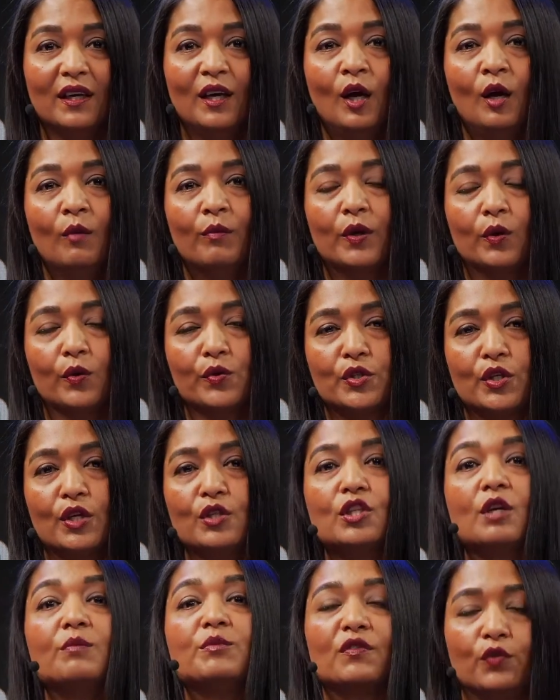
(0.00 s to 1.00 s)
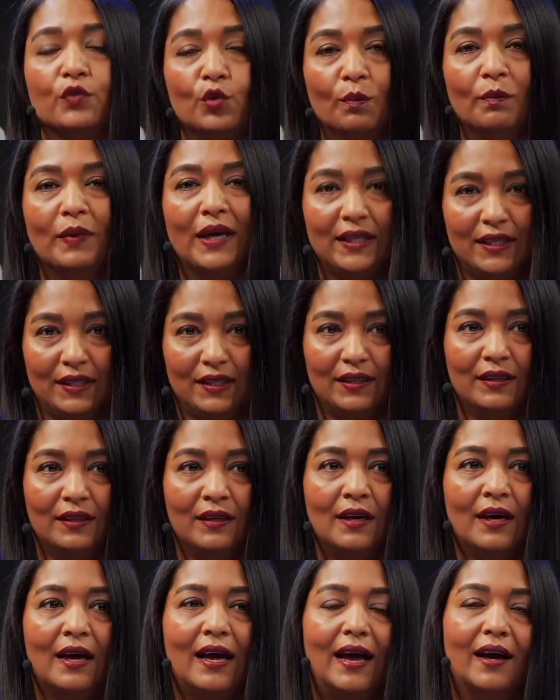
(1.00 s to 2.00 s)
but also in terms of your money.
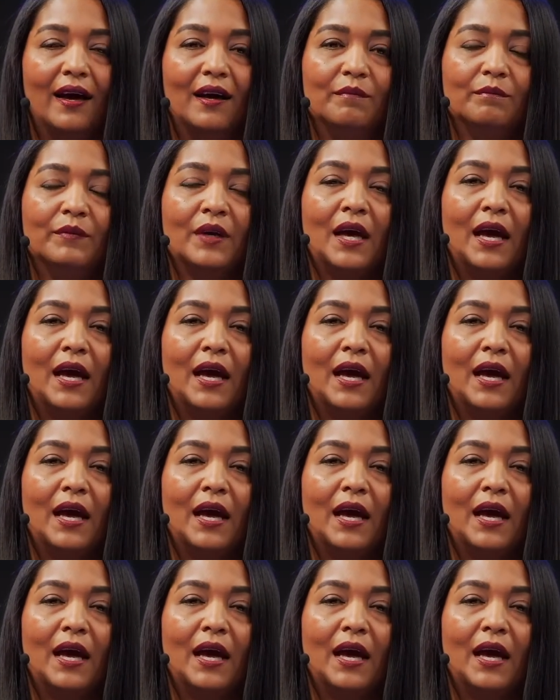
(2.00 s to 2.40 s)
And